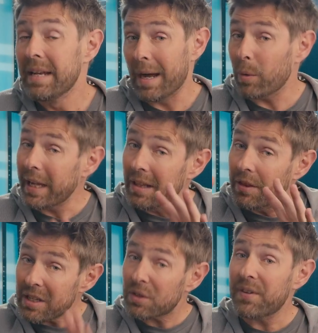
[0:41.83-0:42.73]
Now, in
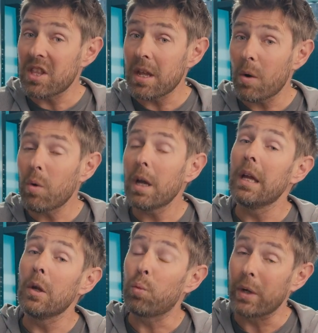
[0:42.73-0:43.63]
this video,
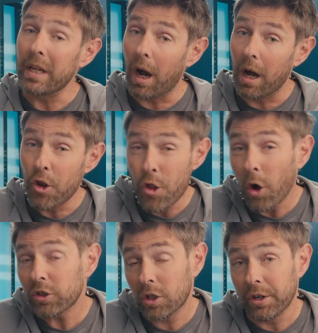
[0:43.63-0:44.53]
we are
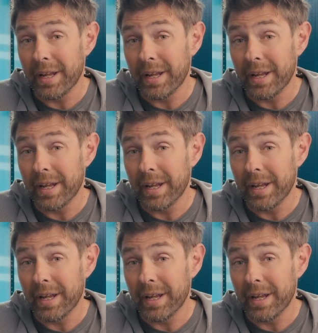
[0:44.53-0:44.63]
not going